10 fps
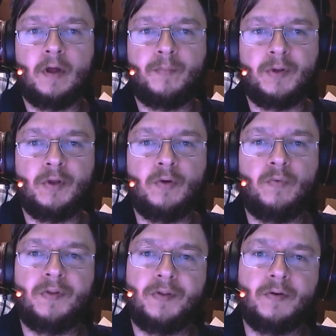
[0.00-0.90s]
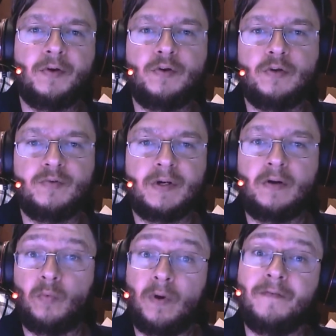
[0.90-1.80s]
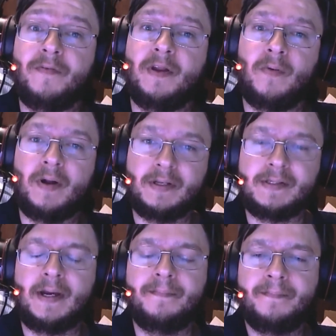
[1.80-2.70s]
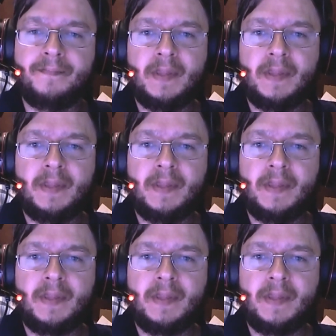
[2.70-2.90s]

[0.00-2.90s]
helping you with your YouTube channel one video at a time.